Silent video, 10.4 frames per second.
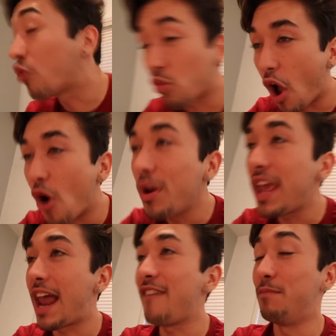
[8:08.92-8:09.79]
grown
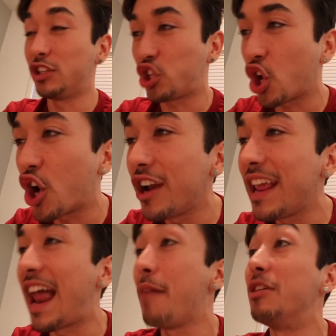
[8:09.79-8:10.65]
and I've matured
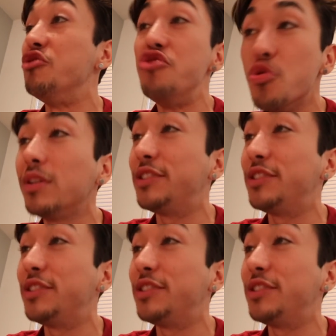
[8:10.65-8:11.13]
and I'm a new